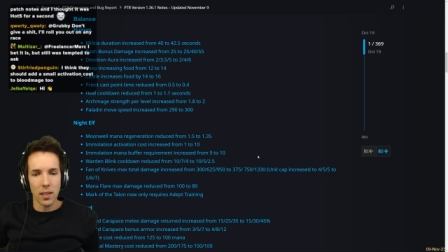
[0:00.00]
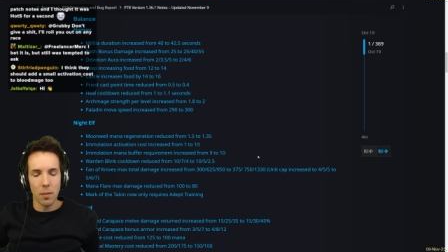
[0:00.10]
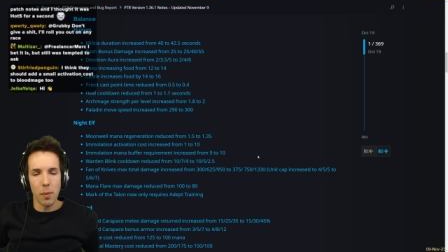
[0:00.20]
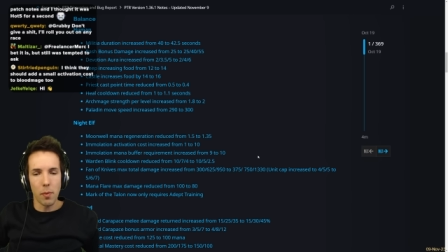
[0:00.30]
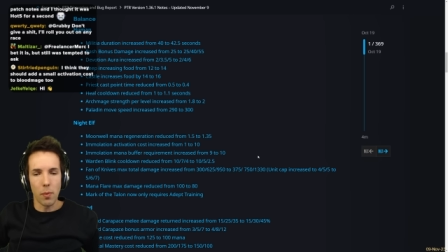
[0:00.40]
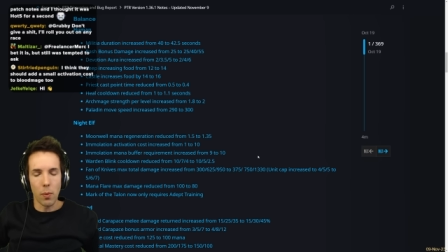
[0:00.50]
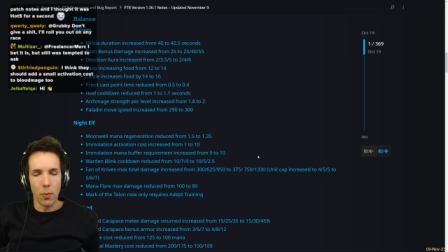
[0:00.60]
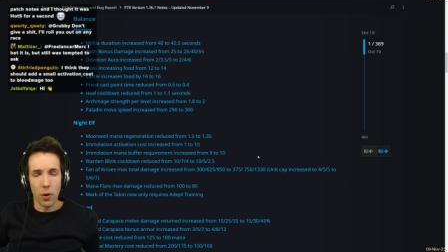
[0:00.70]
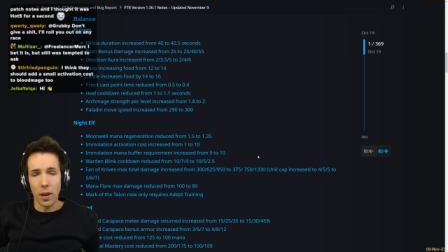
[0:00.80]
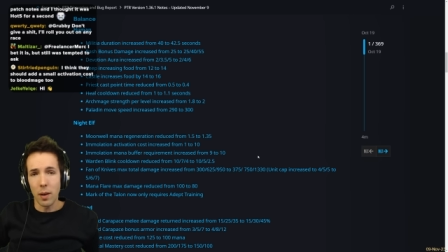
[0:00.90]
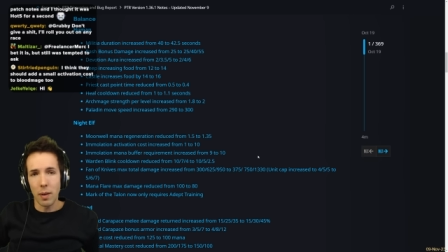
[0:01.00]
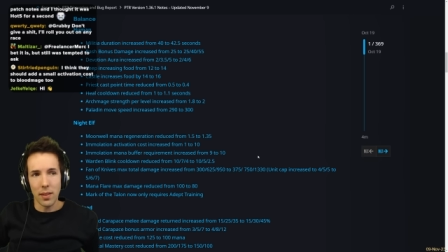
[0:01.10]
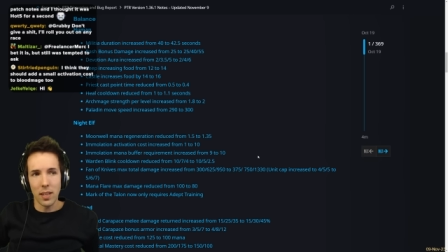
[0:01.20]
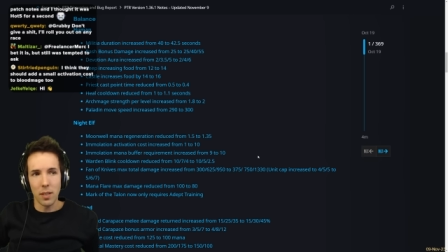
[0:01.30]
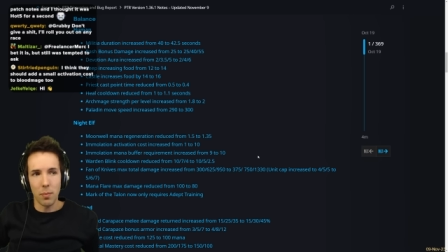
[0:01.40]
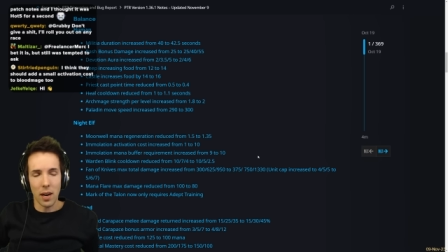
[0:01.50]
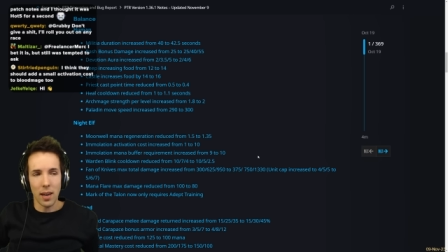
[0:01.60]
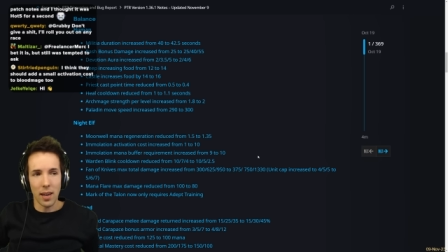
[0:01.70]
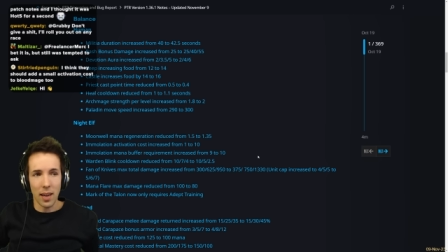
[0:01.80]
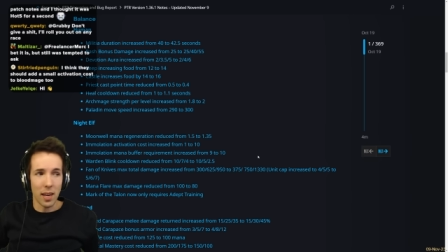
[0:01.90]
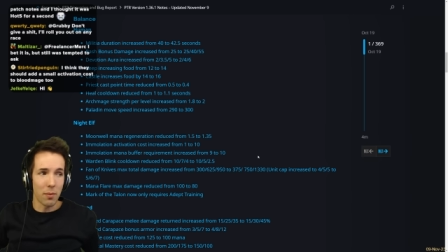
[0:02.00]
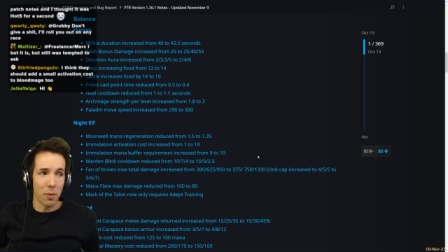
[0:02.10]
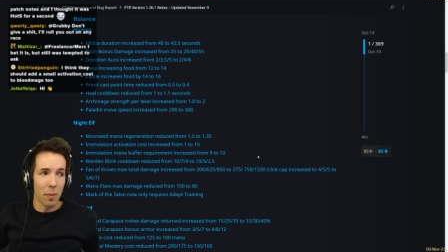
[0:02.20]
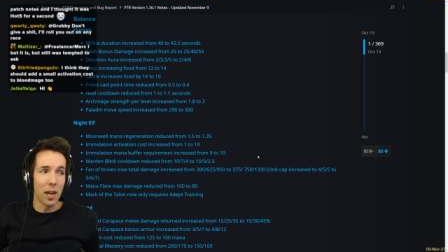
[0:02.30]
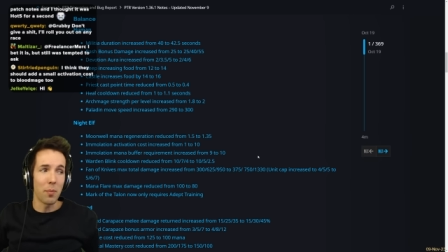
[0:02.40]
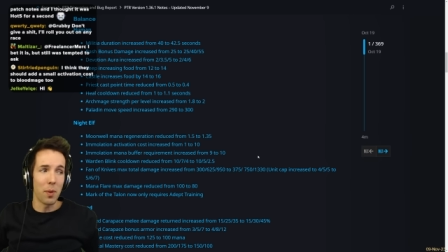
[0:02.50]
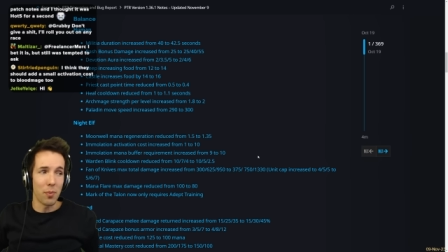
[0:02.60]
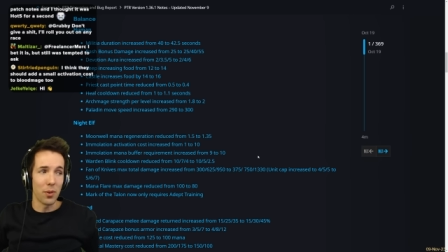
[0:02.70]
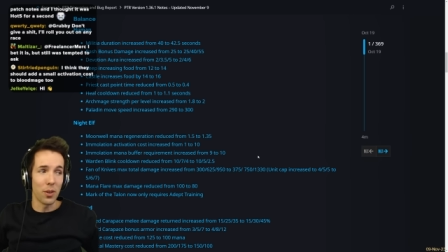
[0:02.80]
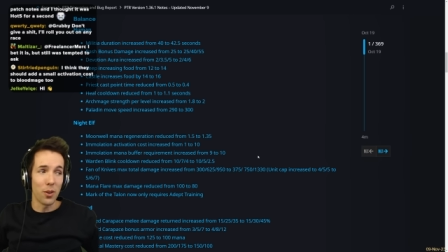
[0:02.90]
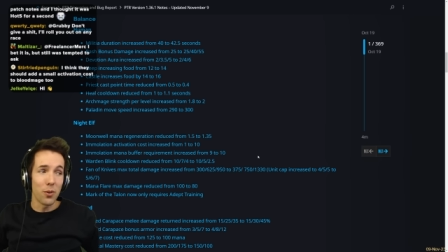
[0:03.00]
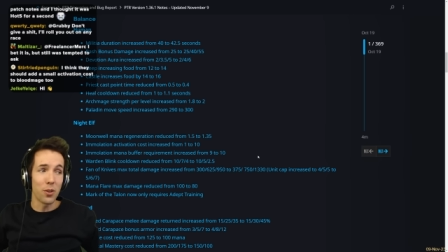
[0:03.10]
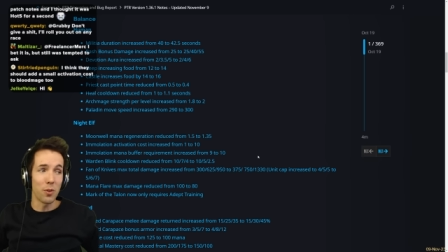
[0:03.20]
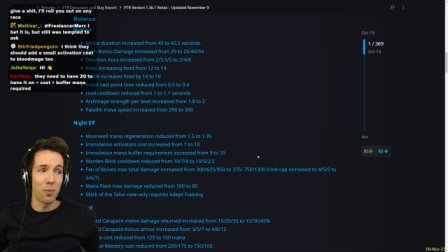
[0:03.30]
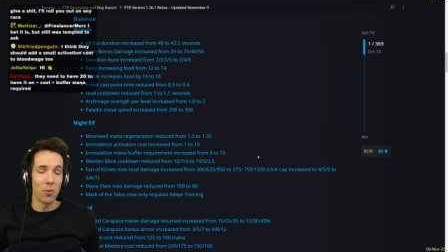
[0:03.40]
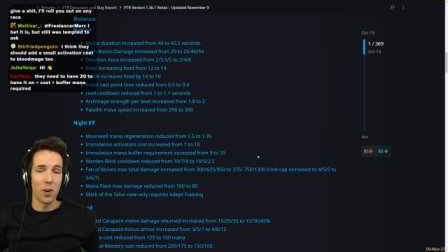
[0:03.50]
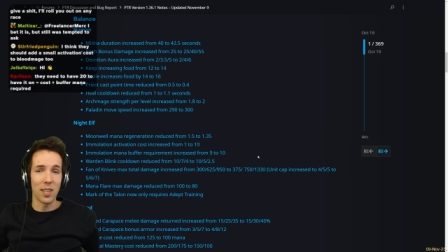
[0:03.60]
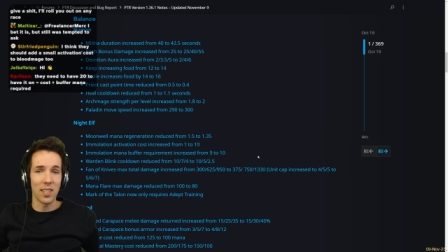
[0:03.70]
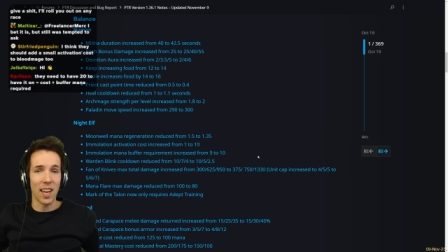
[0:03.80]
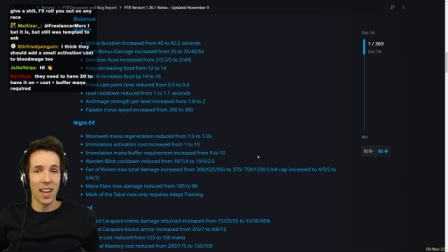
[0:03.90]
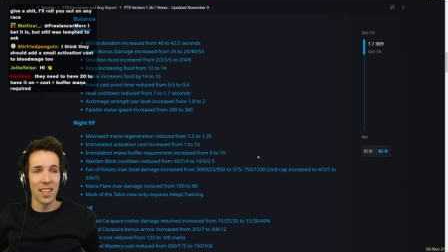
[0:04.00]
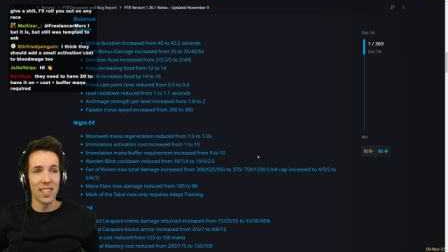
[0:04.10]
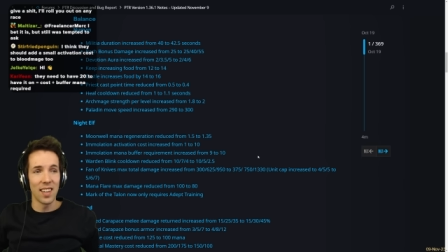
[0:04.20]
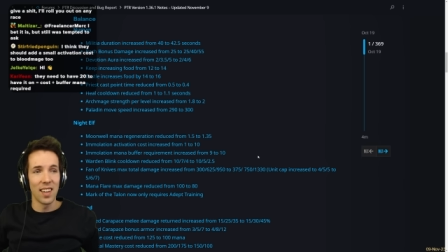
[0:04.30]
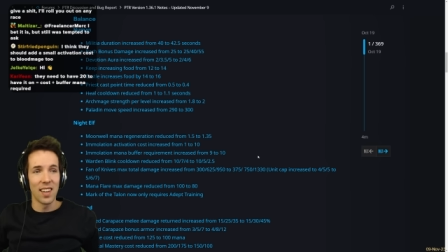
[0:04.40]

Some people were worried about this, but I again remind people it used to be one second,